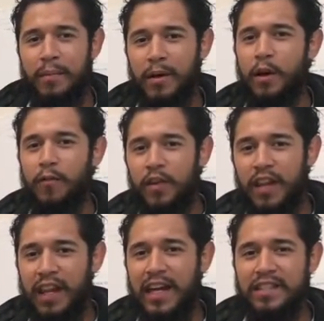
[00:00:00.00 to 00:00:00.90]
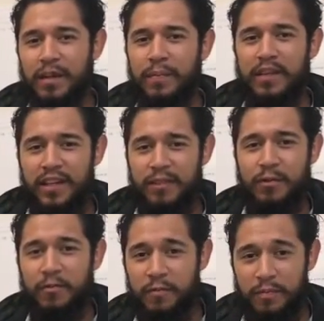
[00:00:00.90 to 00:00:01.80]
but over the last couple of years,
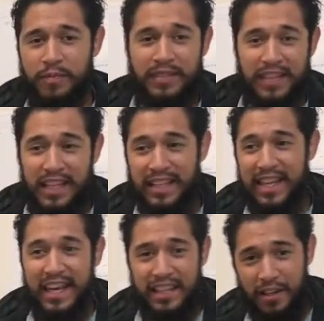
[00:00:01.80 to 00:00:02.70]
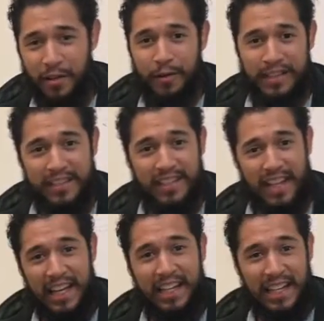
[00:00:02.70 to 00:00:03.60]
we've seen that
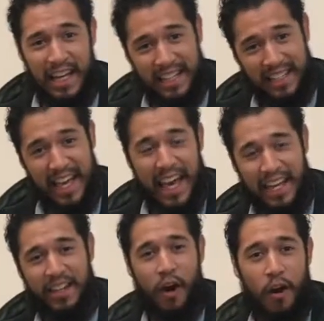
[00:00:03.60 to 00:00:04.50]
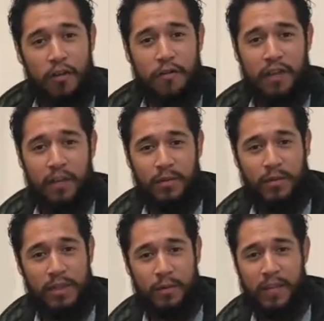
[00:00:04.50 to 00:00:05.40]
it can get harder for them,
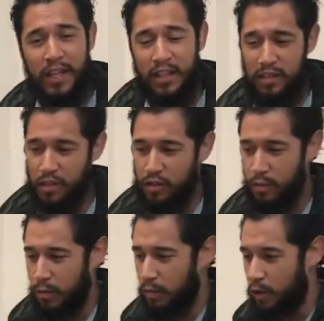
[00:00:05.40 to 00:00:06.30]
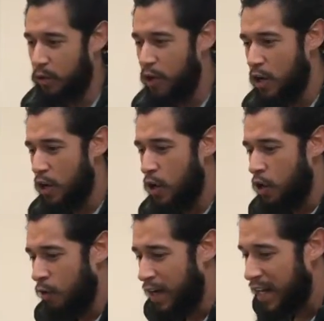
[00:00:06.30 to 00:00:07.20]
especially when they get to the Super Bowl,
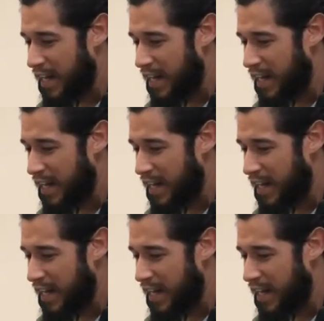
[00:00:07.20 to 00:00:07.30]
right?